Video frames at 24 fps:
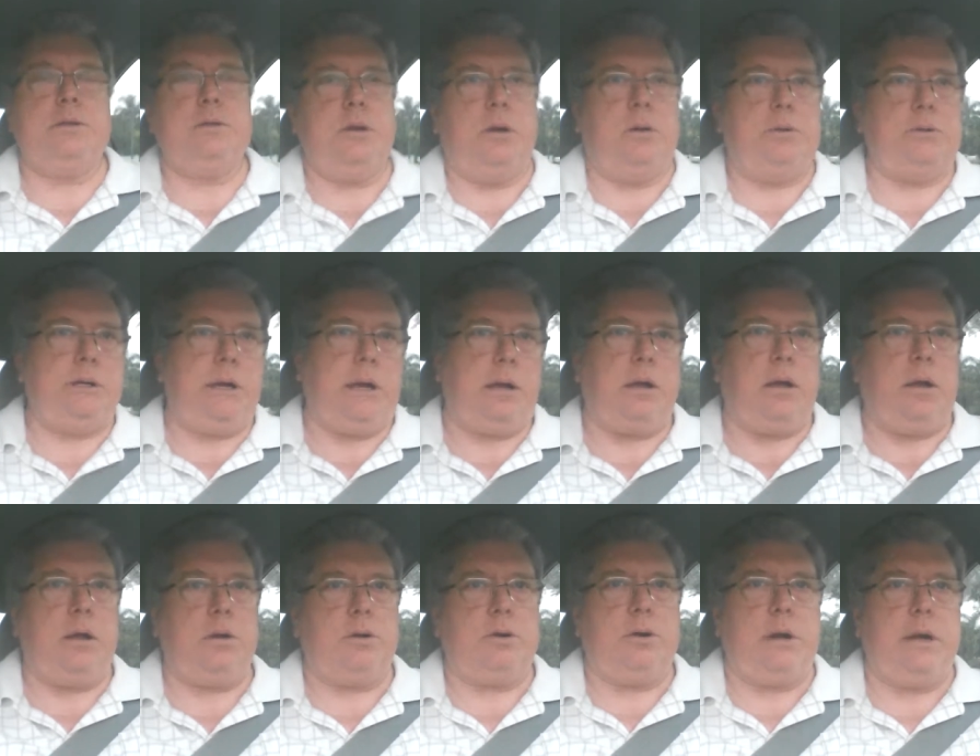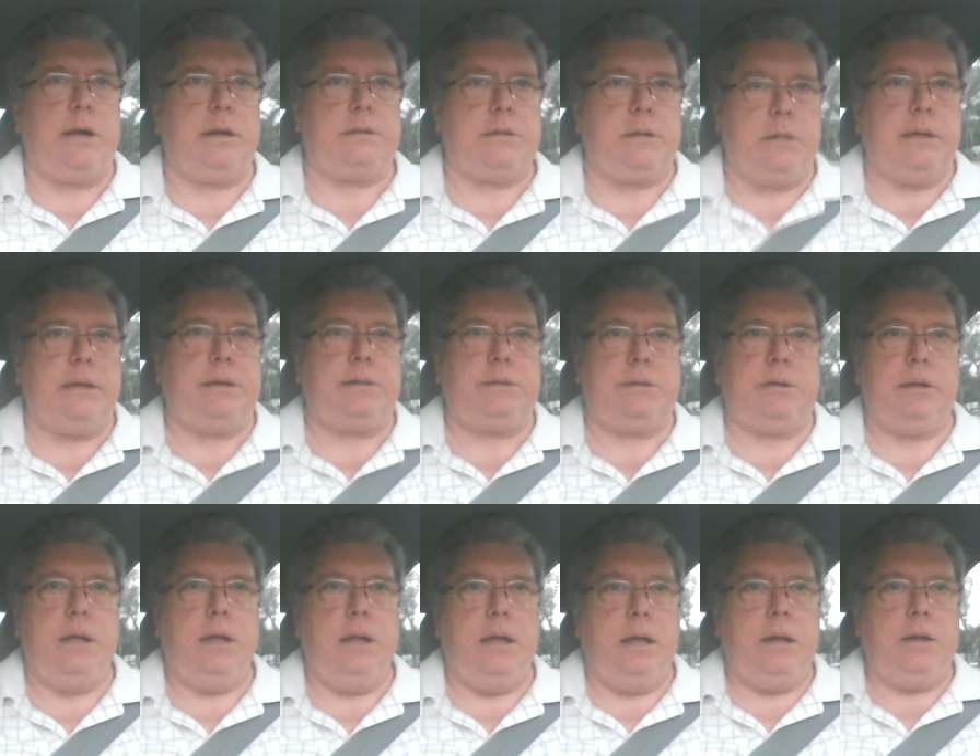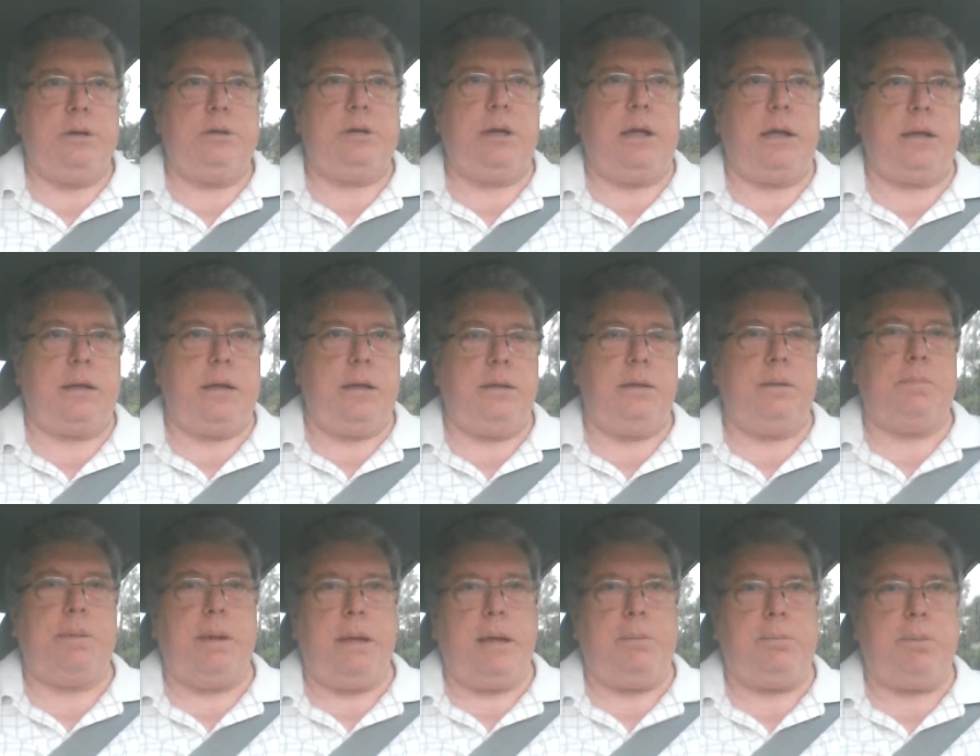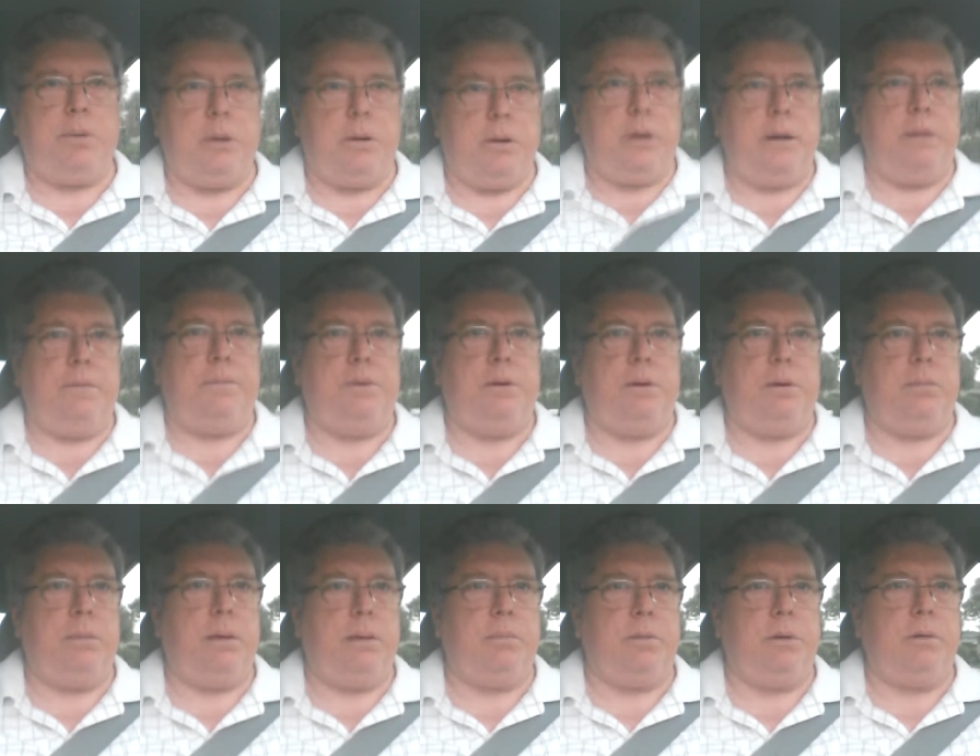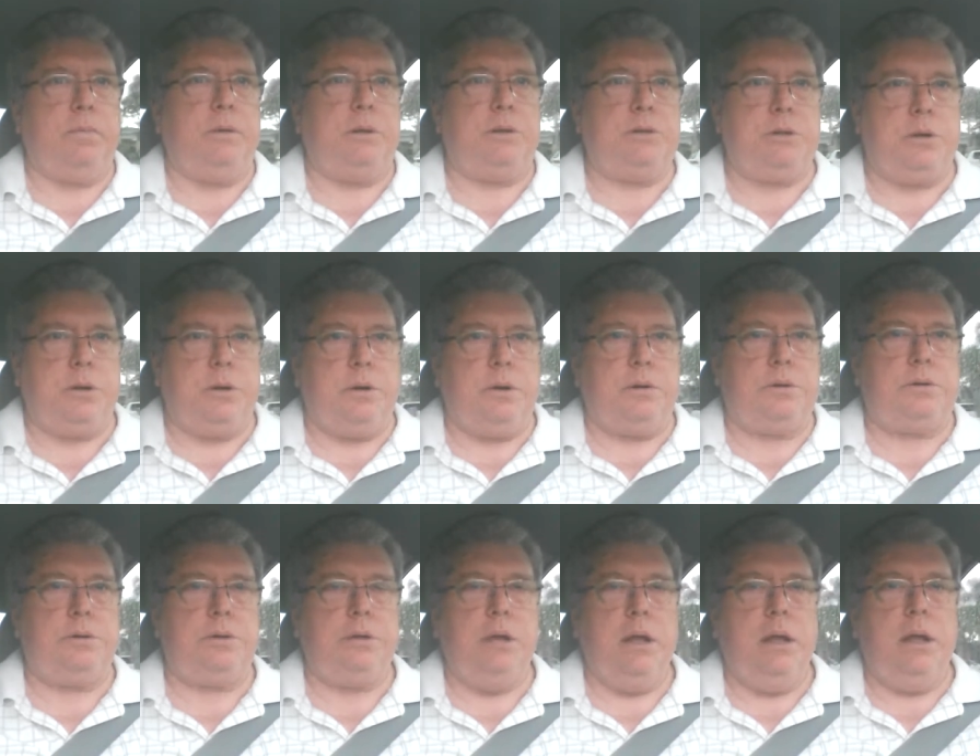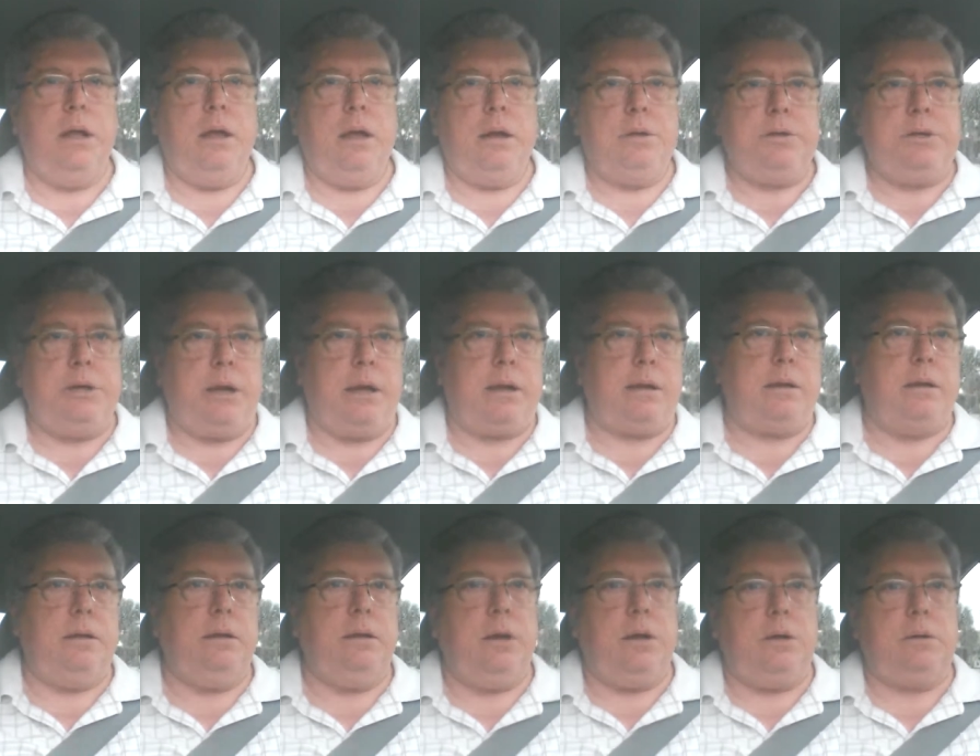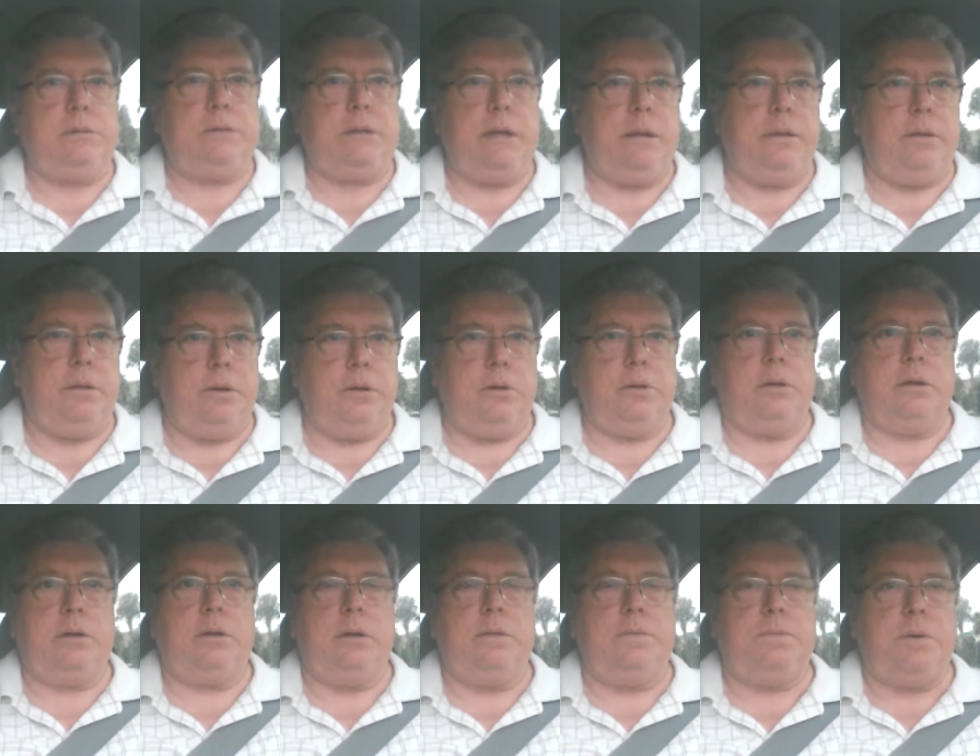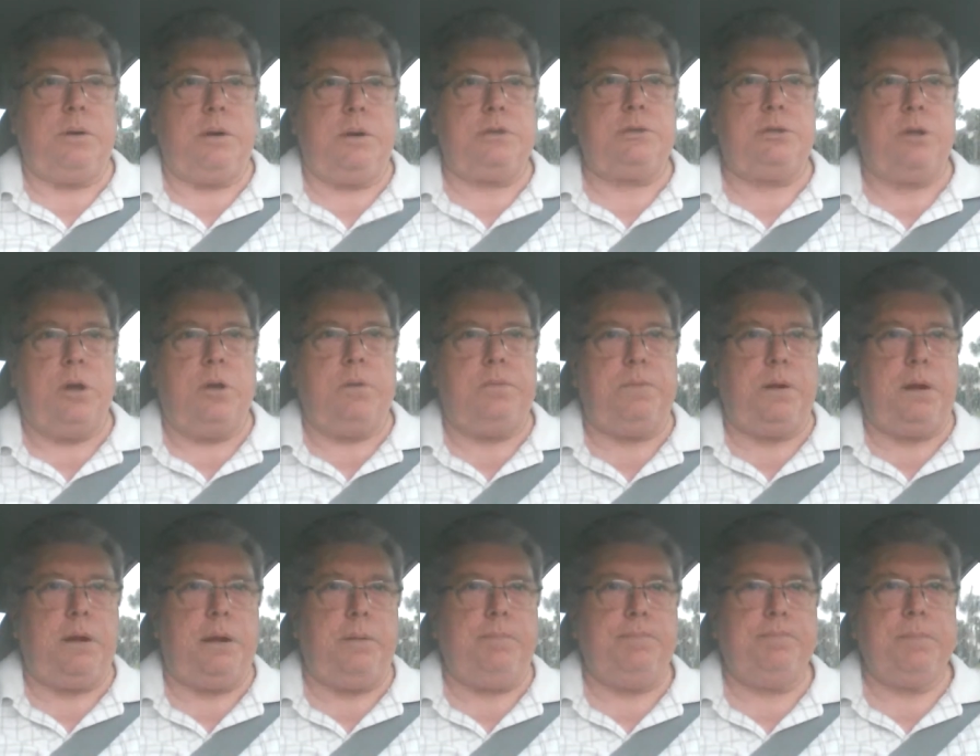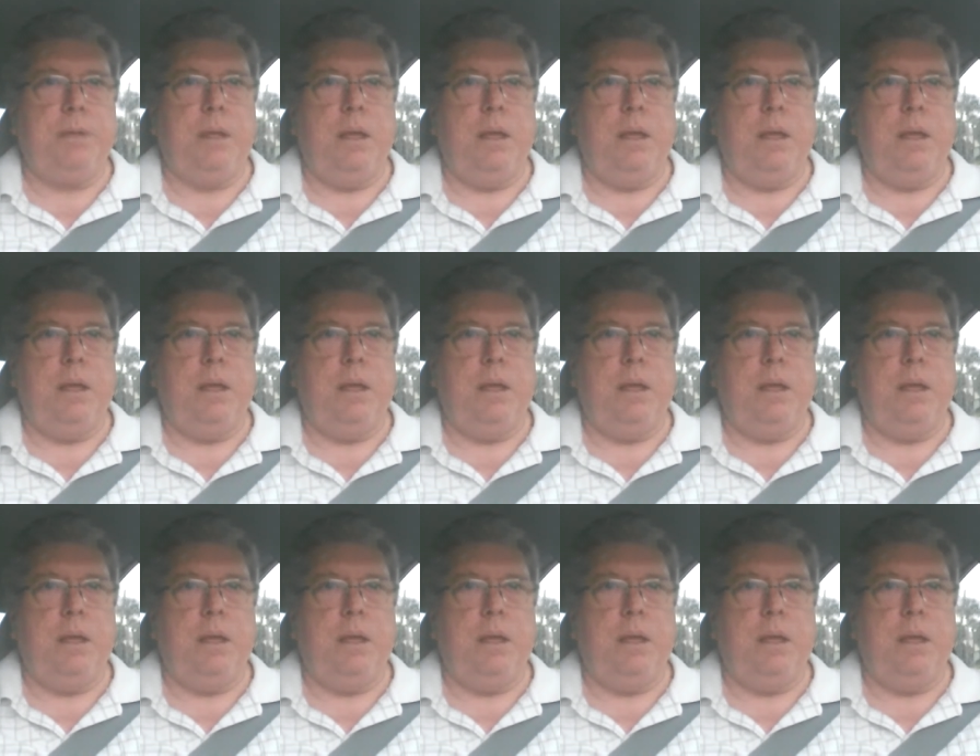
So check on Craigslist. Check in the paper. If you're a member of a church, check, you know, say that you're looking for a sofa.